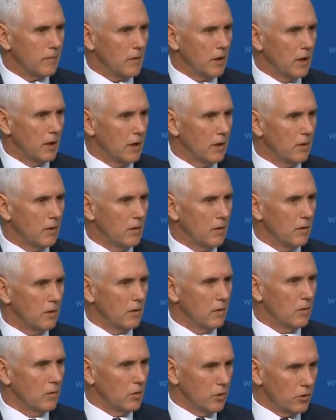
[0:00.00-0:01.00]
And
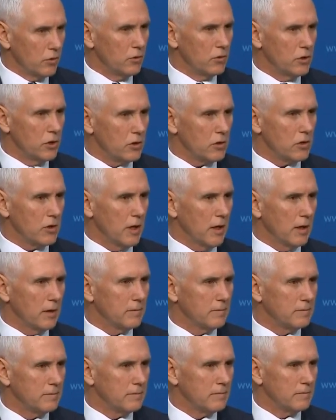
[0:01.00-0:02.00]
we'll do just that.
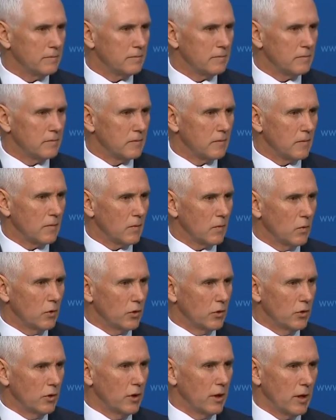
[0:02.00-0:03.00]
We'll
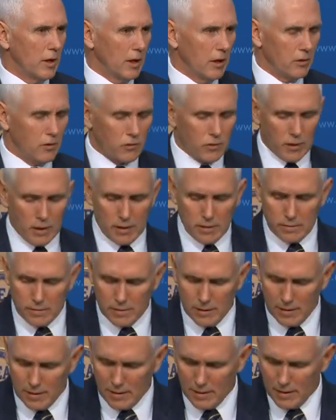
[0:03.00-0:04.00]
do it as, uh,
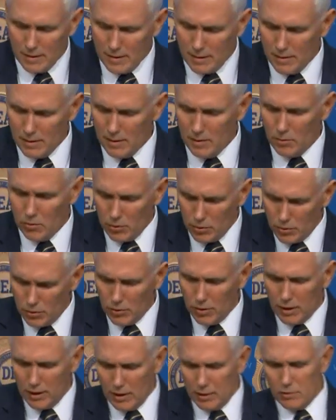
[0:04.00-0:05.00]
uh, we'll
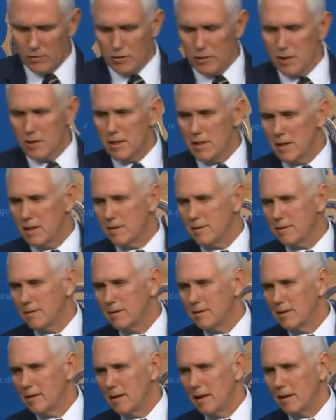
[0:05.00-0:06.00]
do it as the uh,
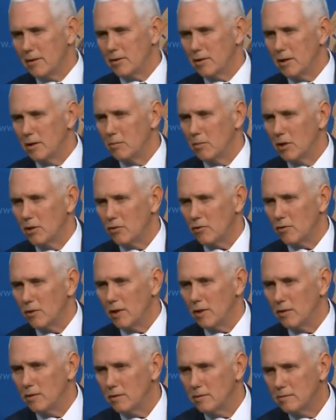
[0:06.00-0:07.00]
acting
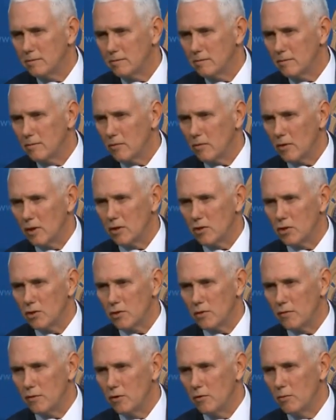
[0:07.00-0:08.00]
administrator said
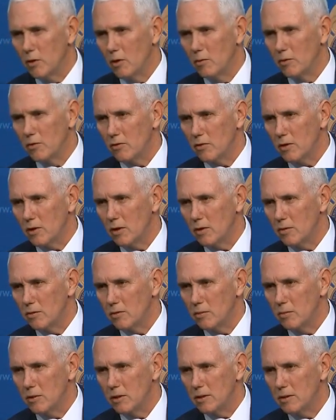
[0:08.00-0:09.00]
just a few moments ago
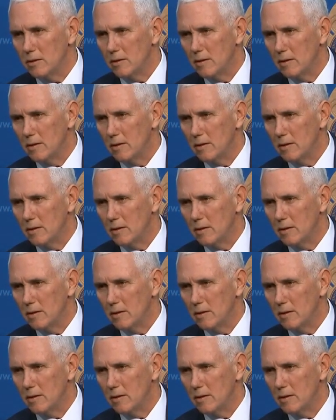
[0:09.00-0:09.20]
to me.